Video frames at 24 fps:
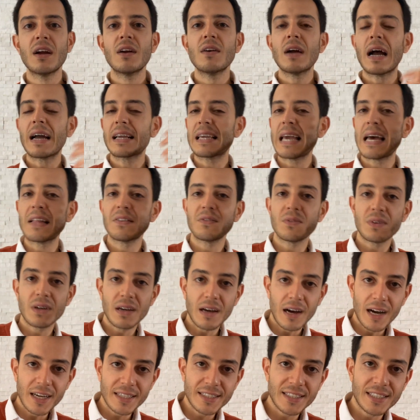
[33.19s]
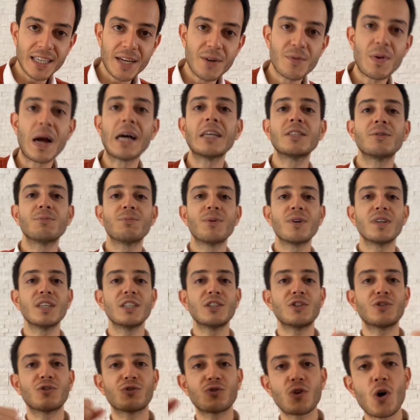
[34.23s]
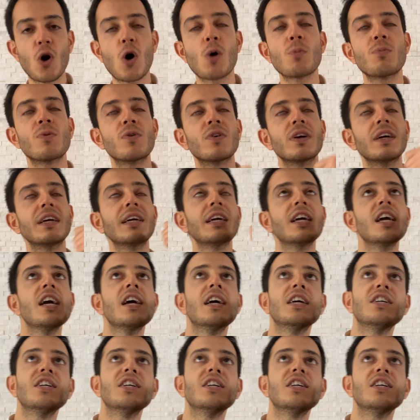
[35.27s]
Again, I say raspberry, strawberry,